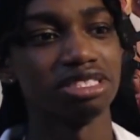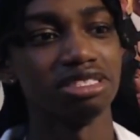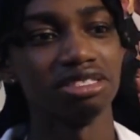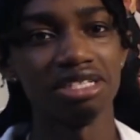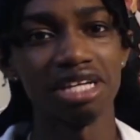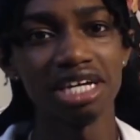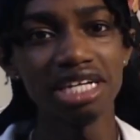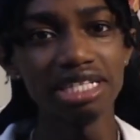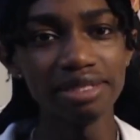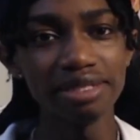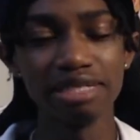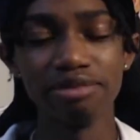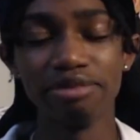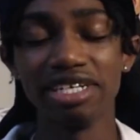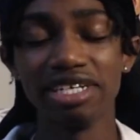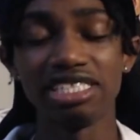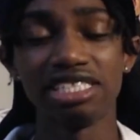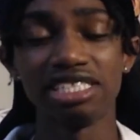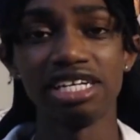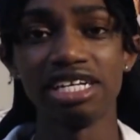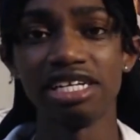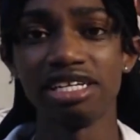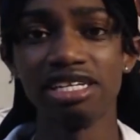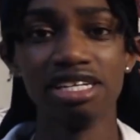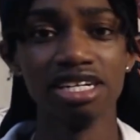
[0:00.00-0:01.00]
that's pretty
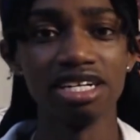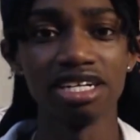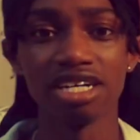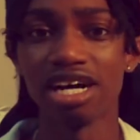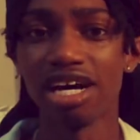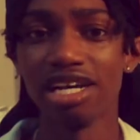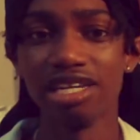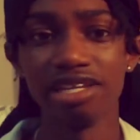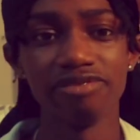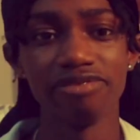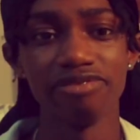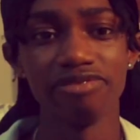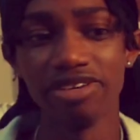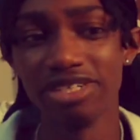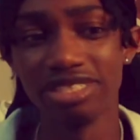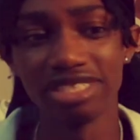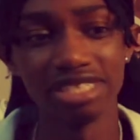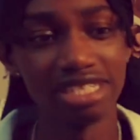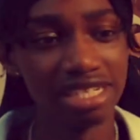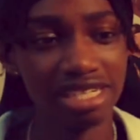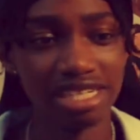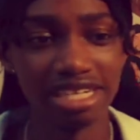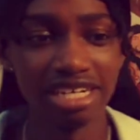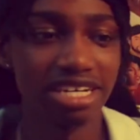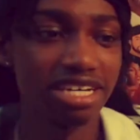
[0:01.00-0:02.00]
much it. Little color filter,
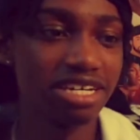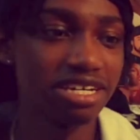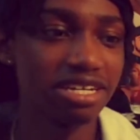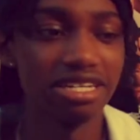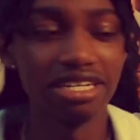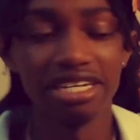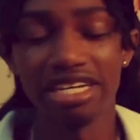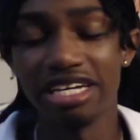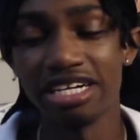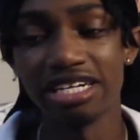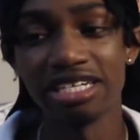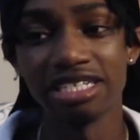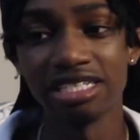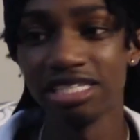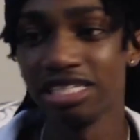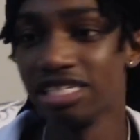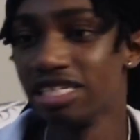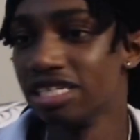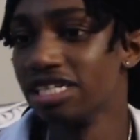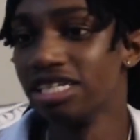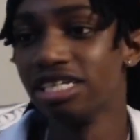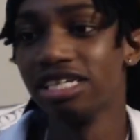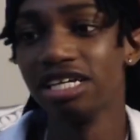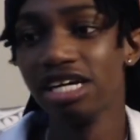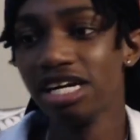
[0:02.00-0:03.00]
little here and there,
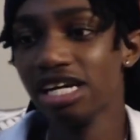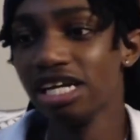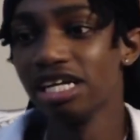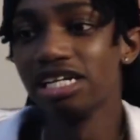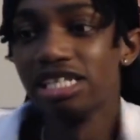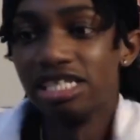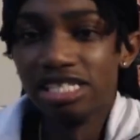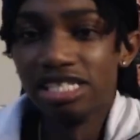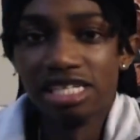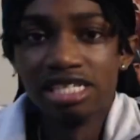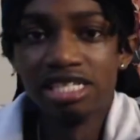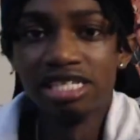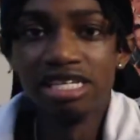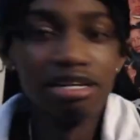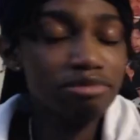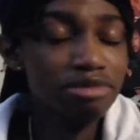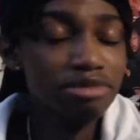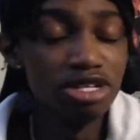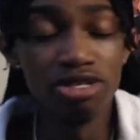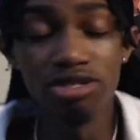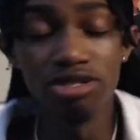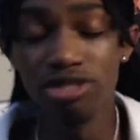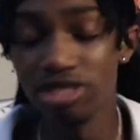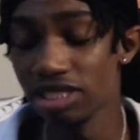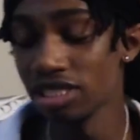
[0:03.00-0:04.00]
little little little
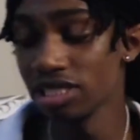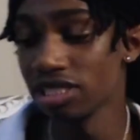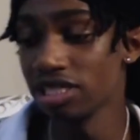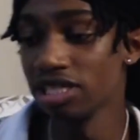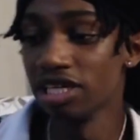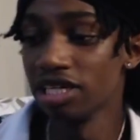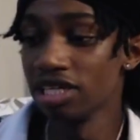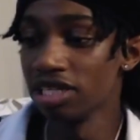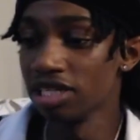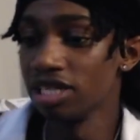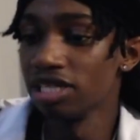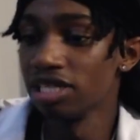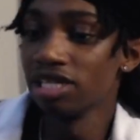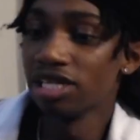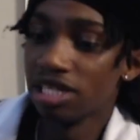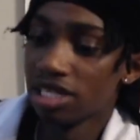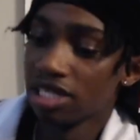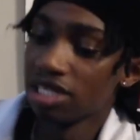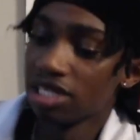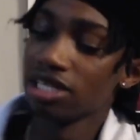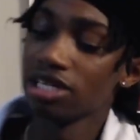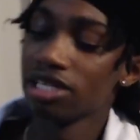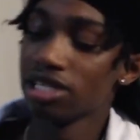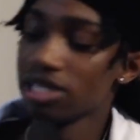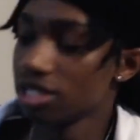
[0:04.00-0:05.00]
music, little little
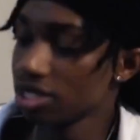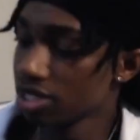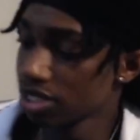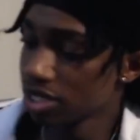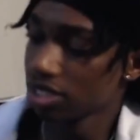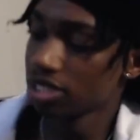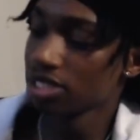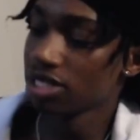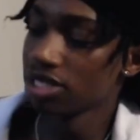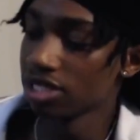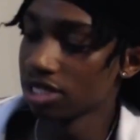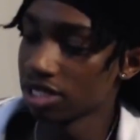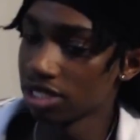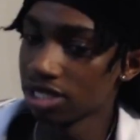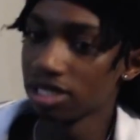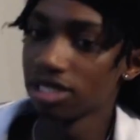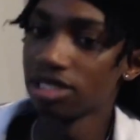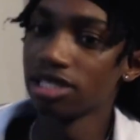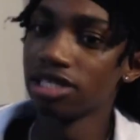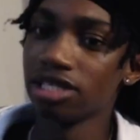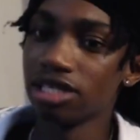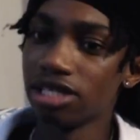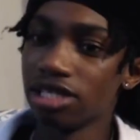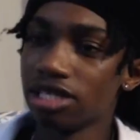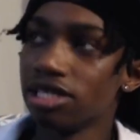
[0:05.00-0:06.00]
little little little
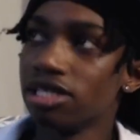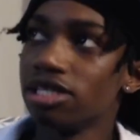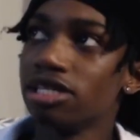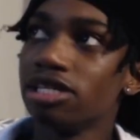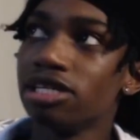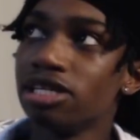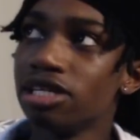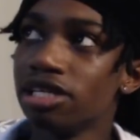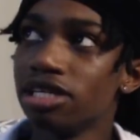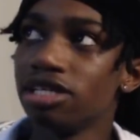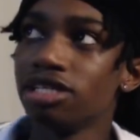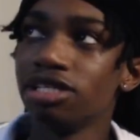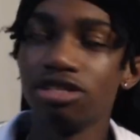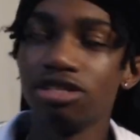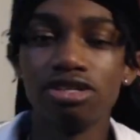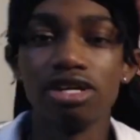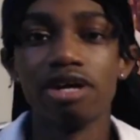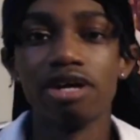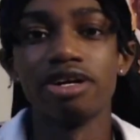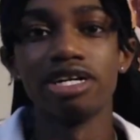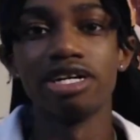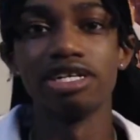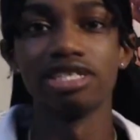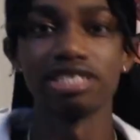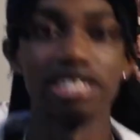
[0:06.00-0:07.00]
little little. You know
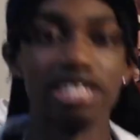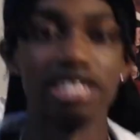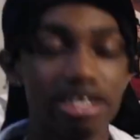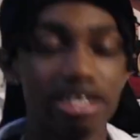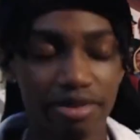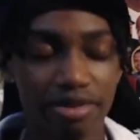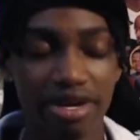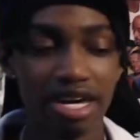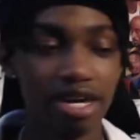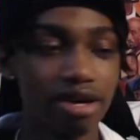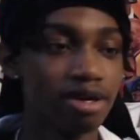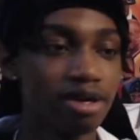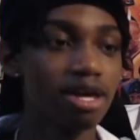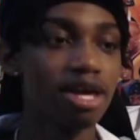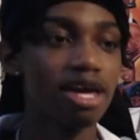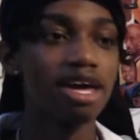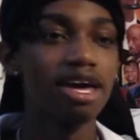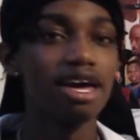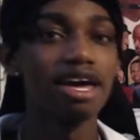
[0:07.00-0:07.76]
what I'm saying, man?